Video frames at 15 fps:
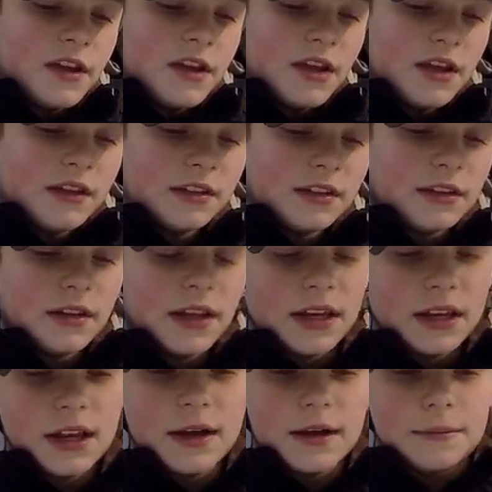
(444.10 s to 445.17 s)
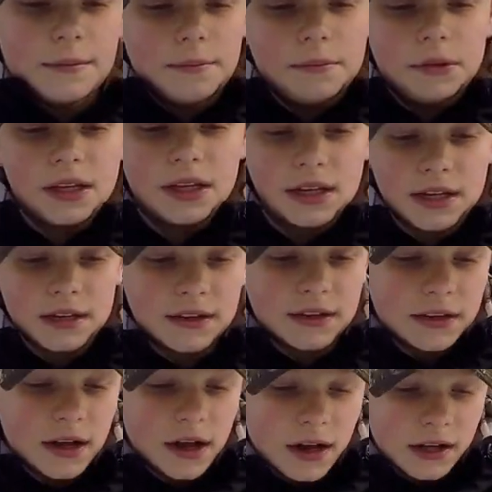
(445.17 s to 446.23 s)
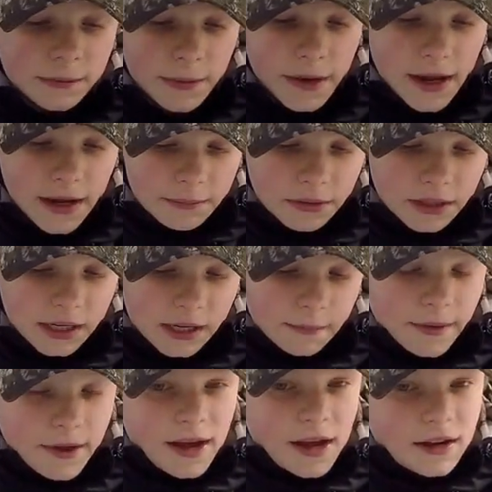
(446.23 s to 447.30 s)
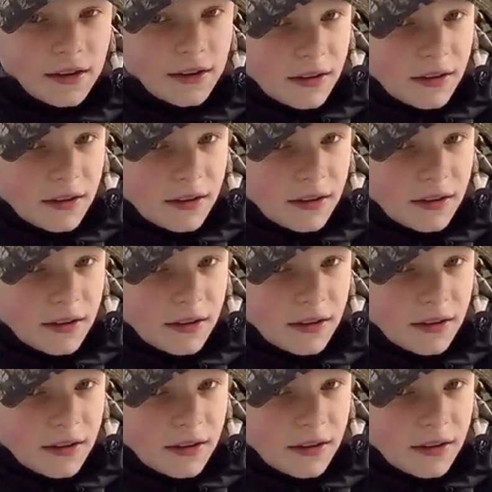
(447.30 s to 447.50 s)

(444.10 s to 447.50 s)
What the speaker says: It's in like it's like a gauze pad, bleeding pad.